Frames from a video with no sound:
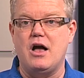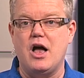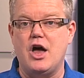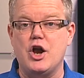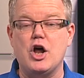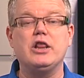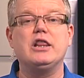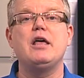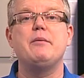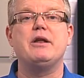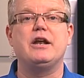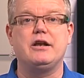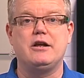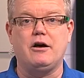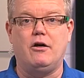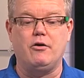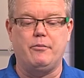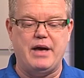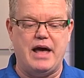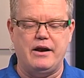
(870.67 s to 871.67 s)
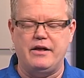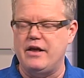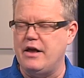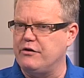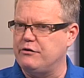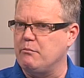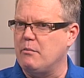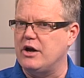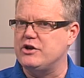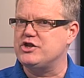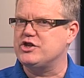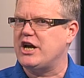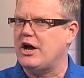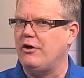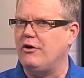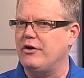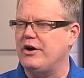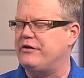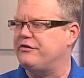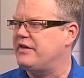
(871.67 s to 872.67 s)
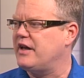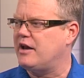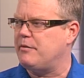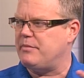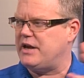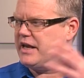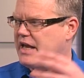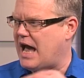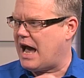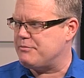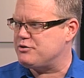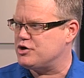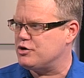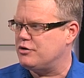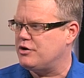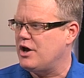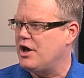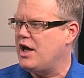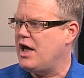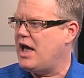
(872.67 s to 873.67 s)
an unlimited color palette, as much color as that can be captured